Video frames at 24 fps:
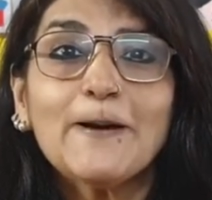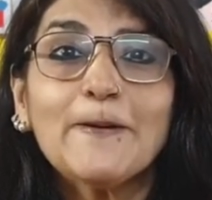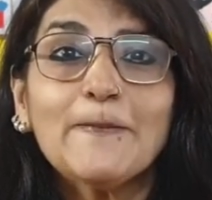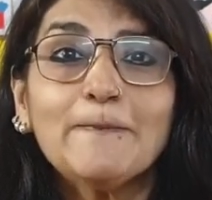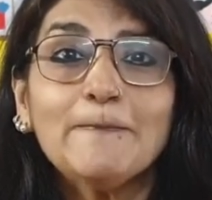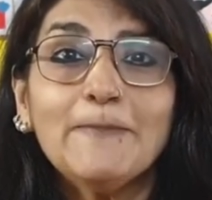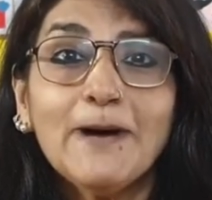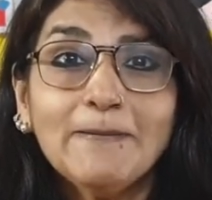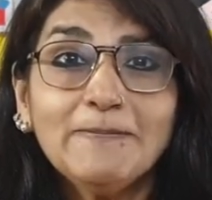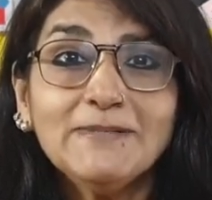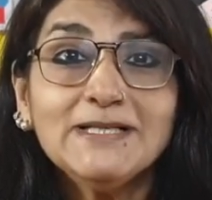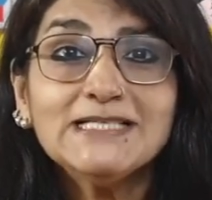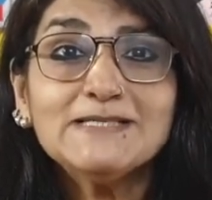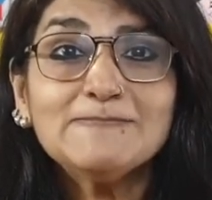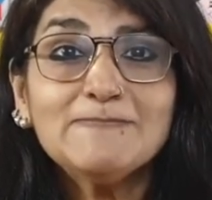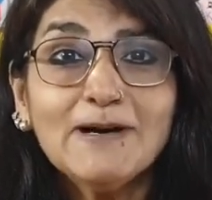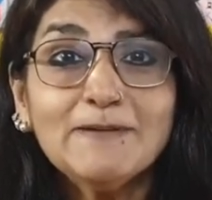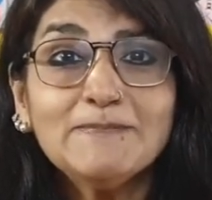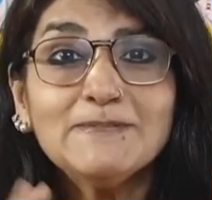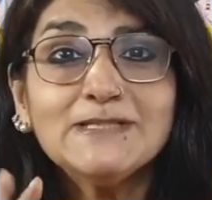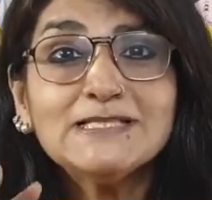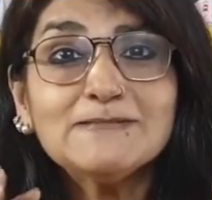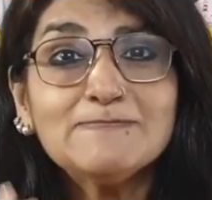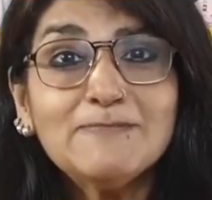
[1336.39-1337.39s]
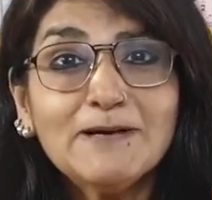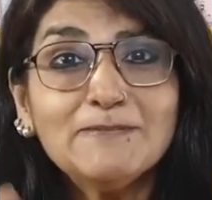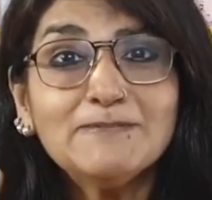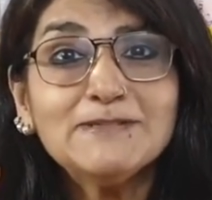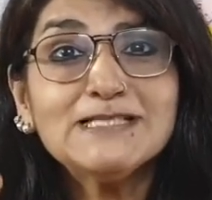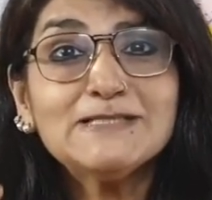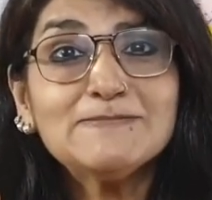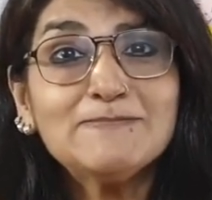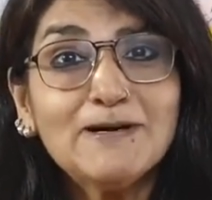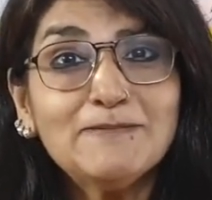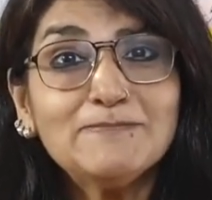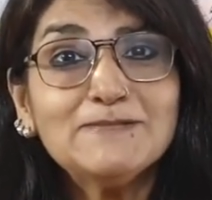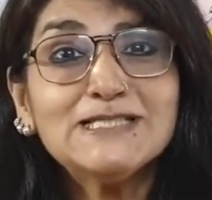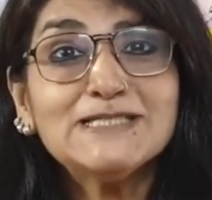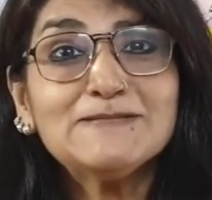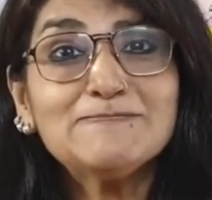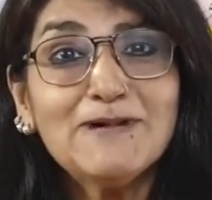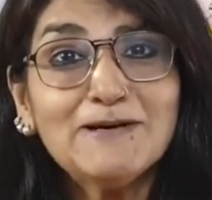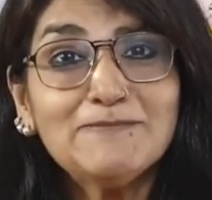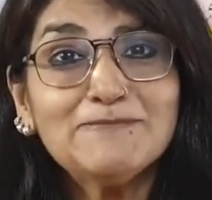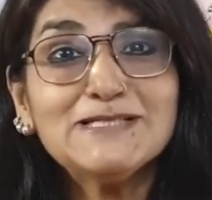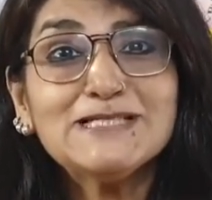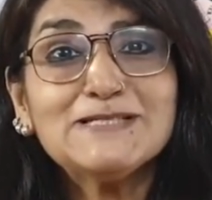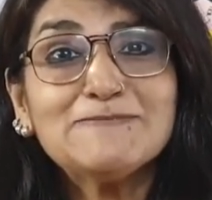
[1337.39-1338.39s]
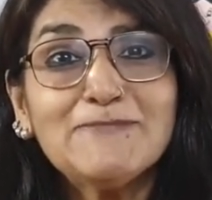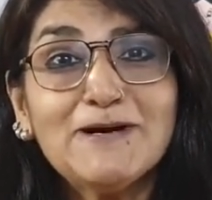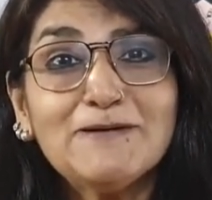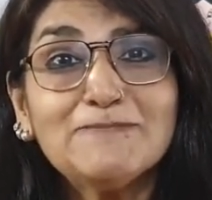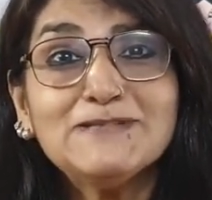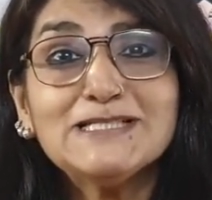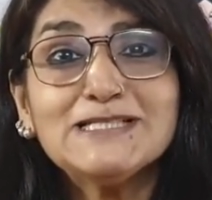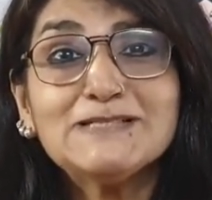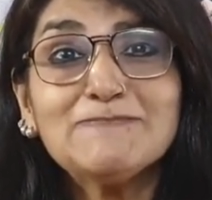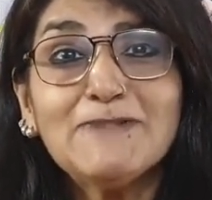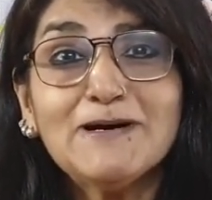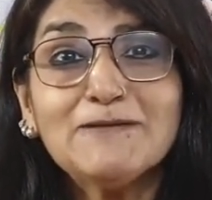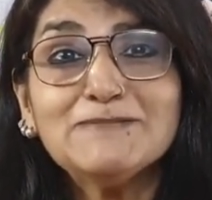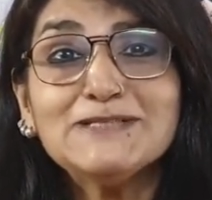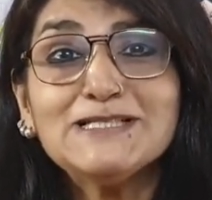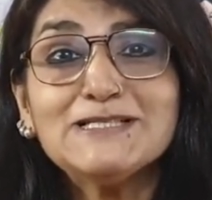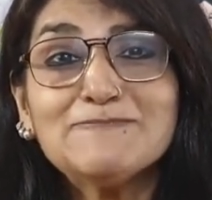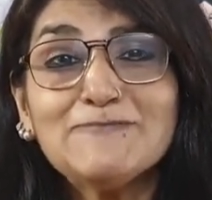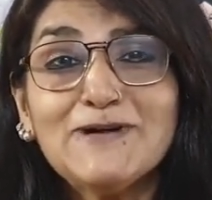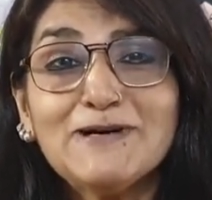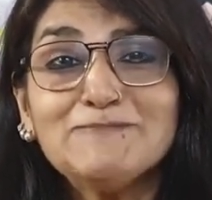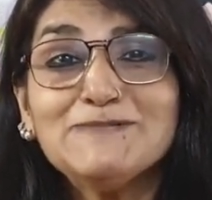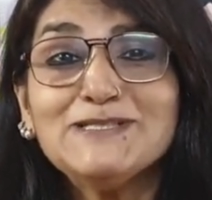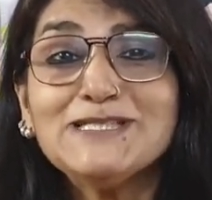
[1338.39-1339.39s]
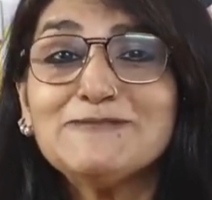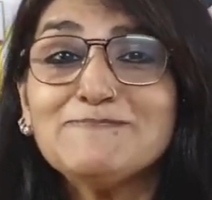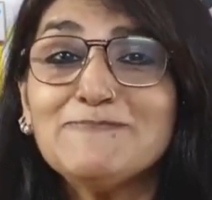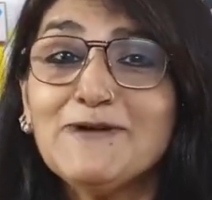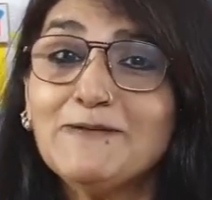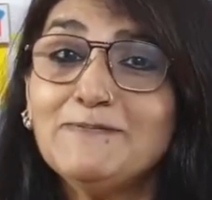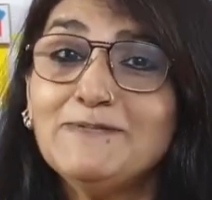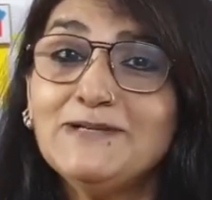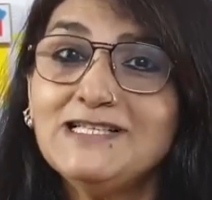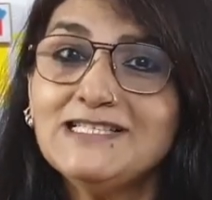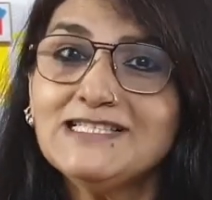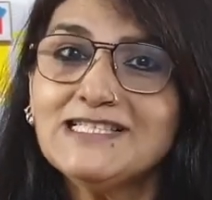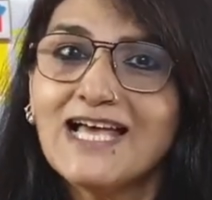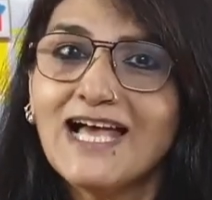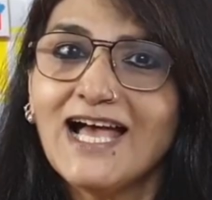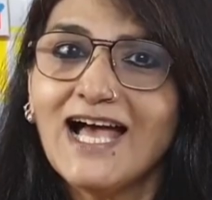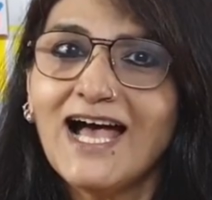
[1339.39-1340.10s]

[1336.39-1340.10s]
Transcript: Bubbles, bubbles, bubbles, bubbles, bubbles, bubbles, bubbles, bubbles, bubbles.